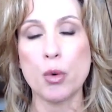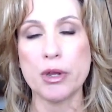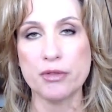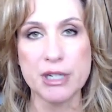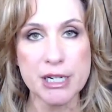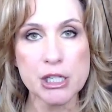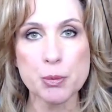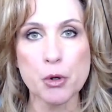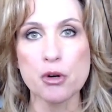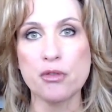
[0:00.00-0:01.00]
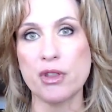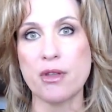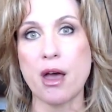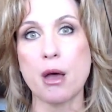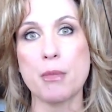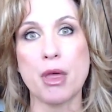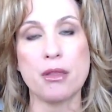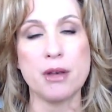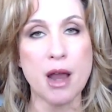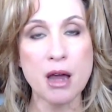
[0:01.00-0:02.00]
We have disproven them.
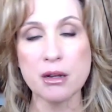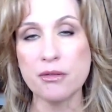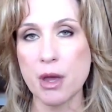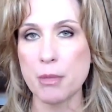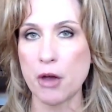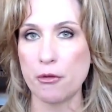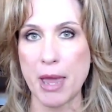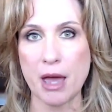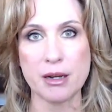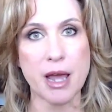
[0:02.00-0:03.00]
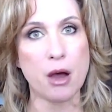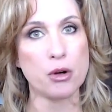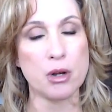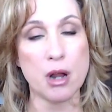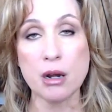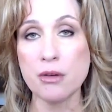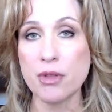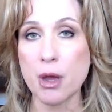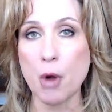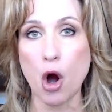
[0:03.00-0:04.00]
None of them have panned out. None
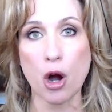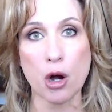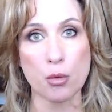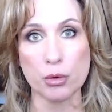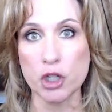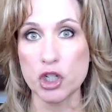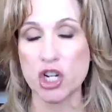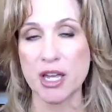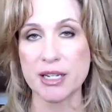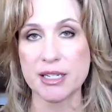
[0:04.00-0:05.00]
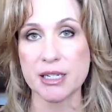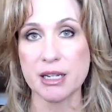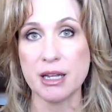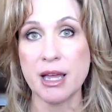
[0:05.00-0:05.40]
of them are legit.